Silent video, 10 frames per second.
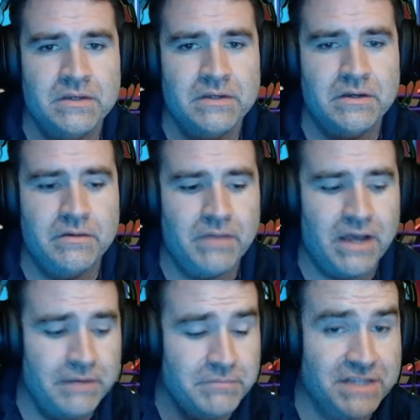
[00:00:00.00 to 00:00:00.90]
I'm
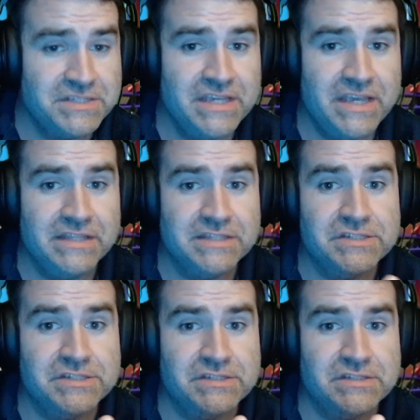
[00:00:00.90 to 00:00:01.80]
not saying
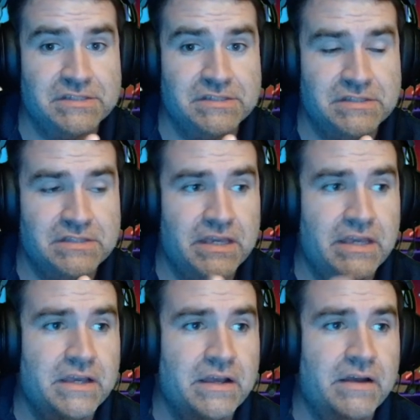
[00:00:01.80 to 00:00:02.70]
this
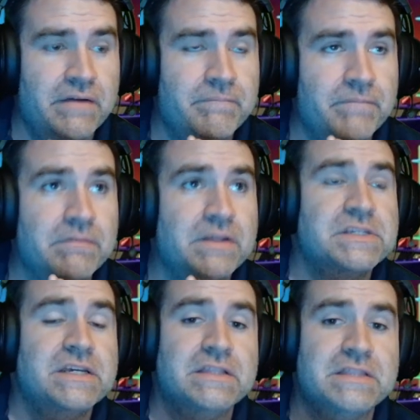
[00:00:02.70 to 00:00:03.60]

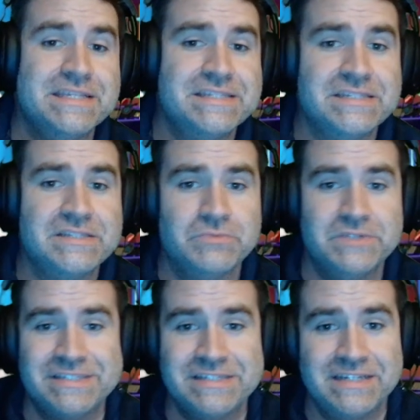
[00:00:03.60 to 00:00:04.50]
is the
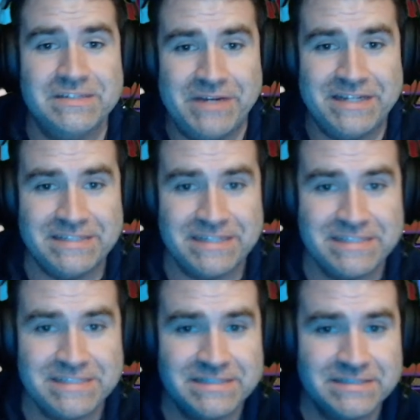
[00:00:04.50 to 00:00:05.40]
reason not to buy the
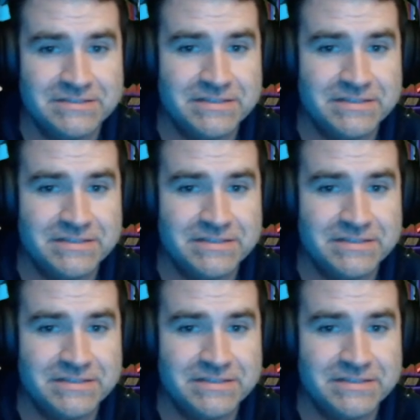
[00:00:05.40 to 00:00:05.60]
dice.